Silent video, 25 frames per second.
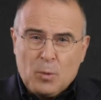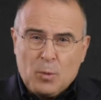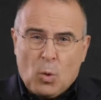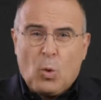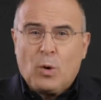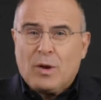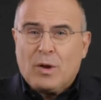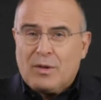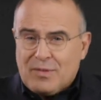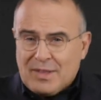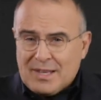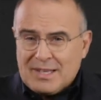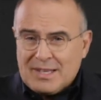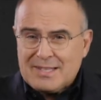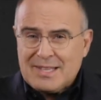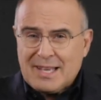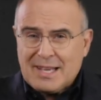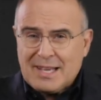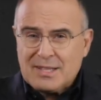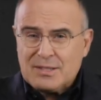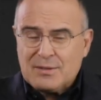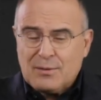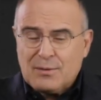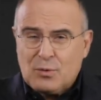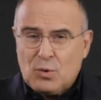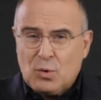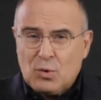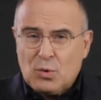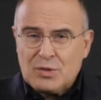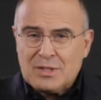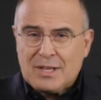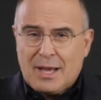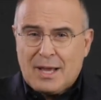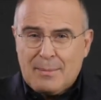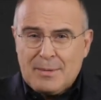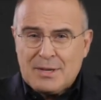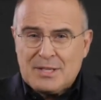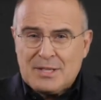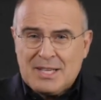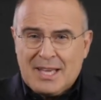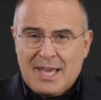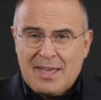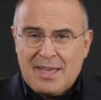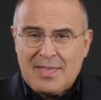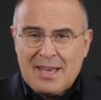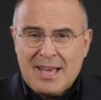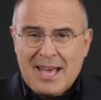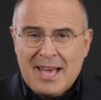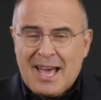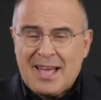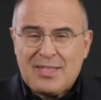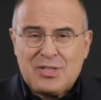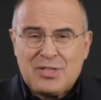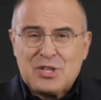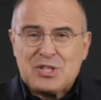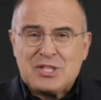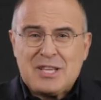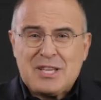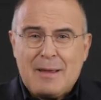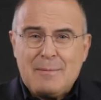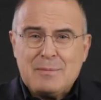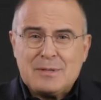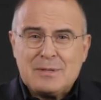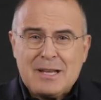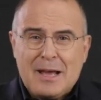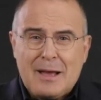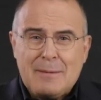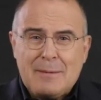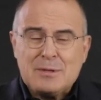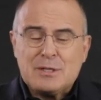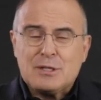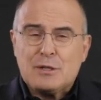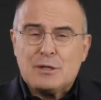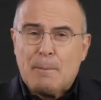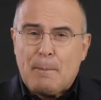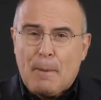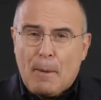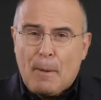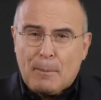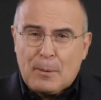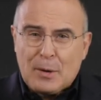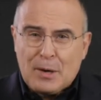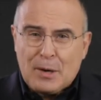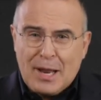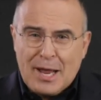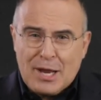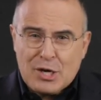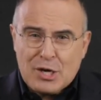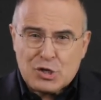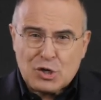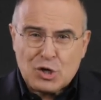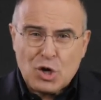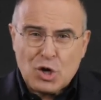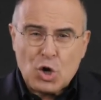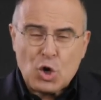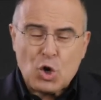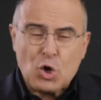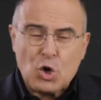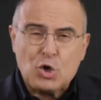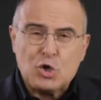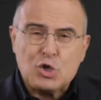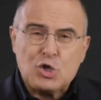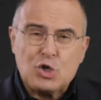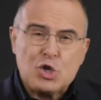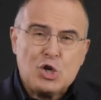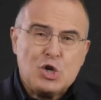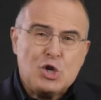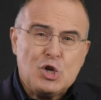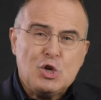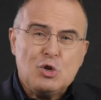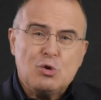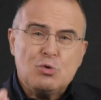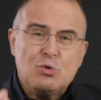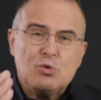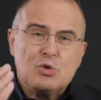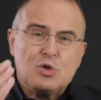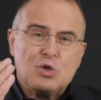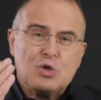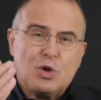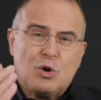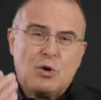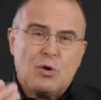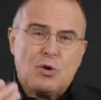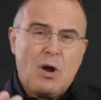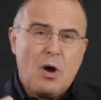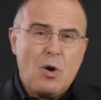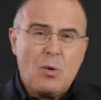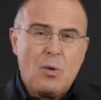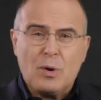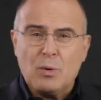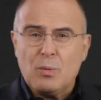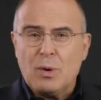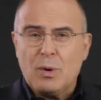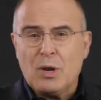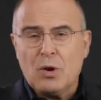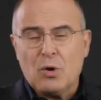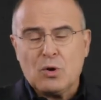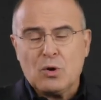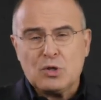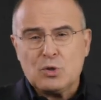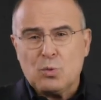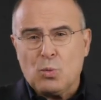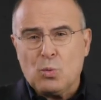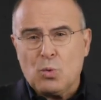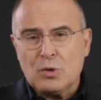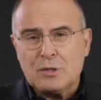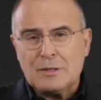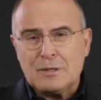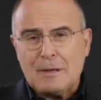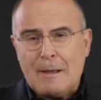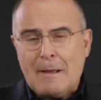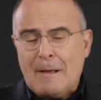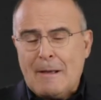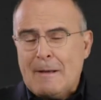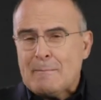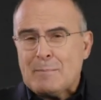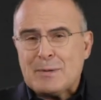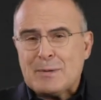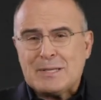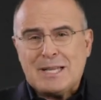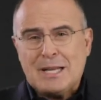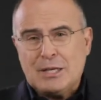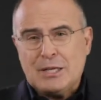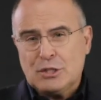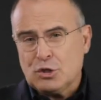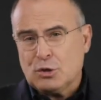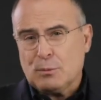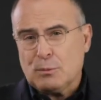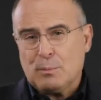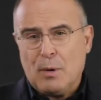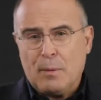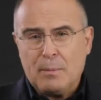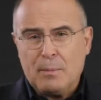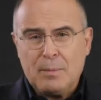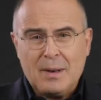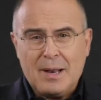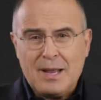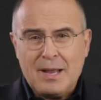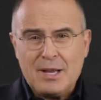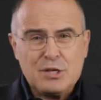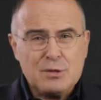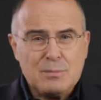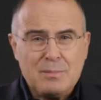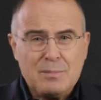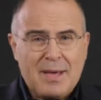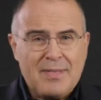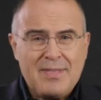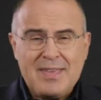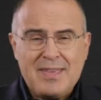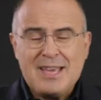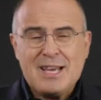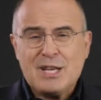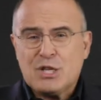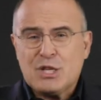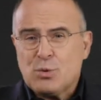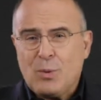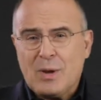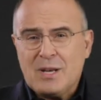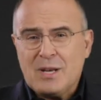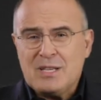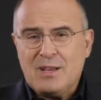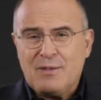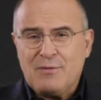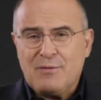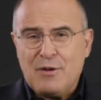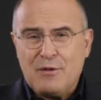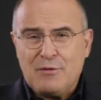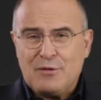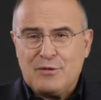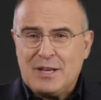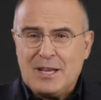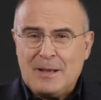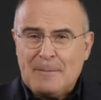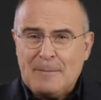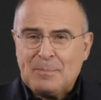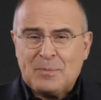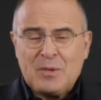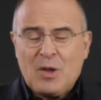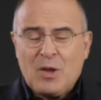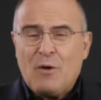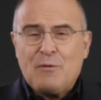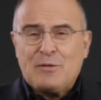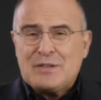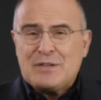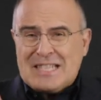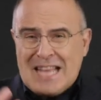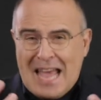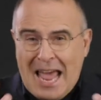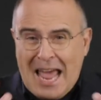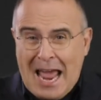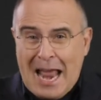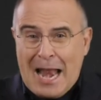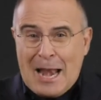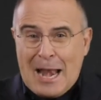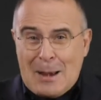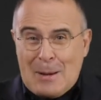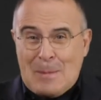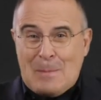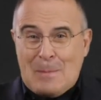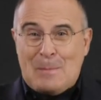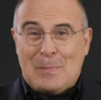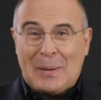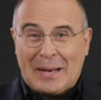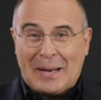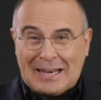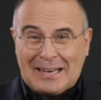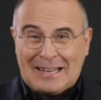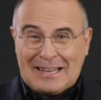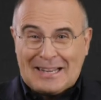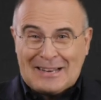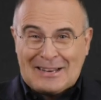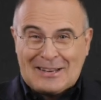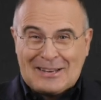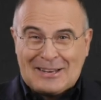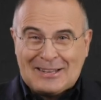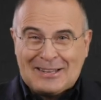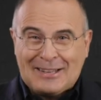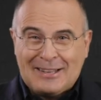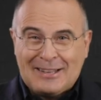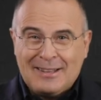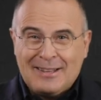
All of these things, of course, coming together at the same time as the population continues to grow, and we look towards a potential population by the year 2050 of 10 billion.